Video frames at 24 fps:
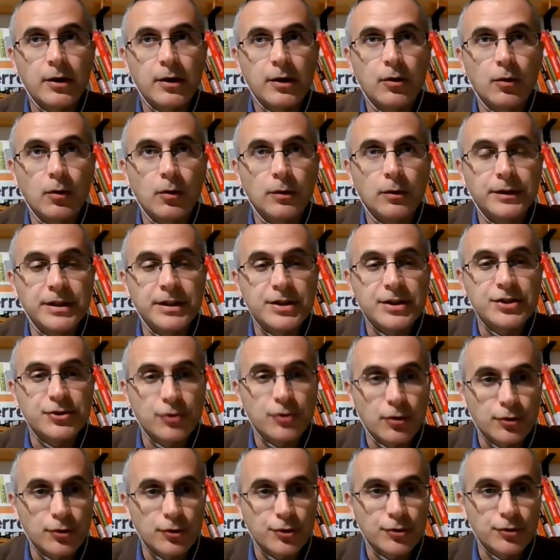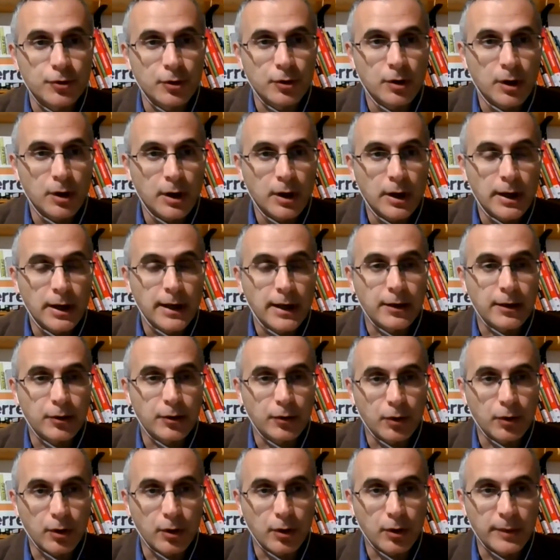call the
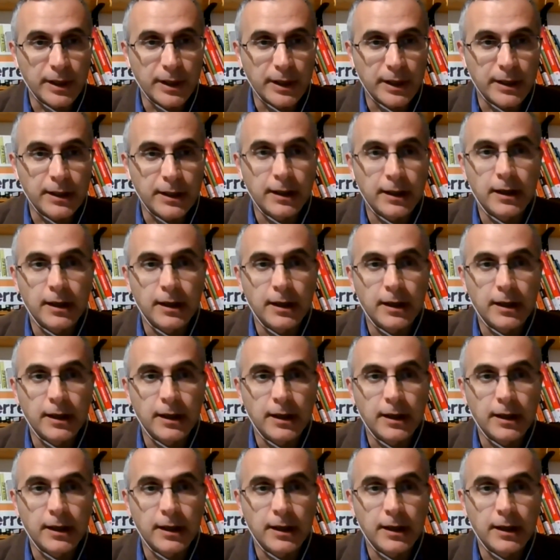socio-economic